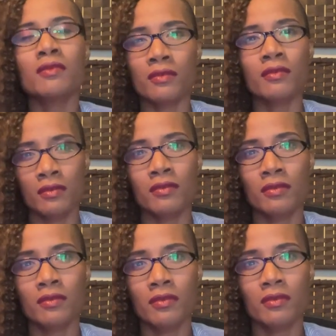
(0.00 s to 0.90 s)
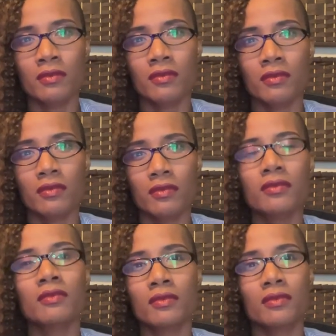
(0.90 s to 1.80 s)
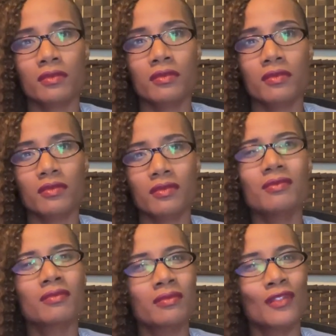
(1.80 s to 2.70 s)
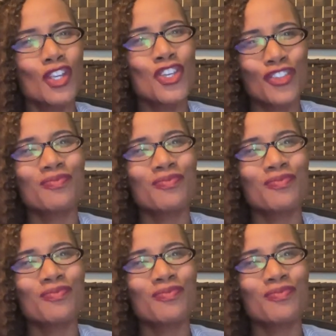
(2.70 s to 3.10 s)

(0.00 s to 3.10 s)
to get sober again. So I knew I was an alcoholic.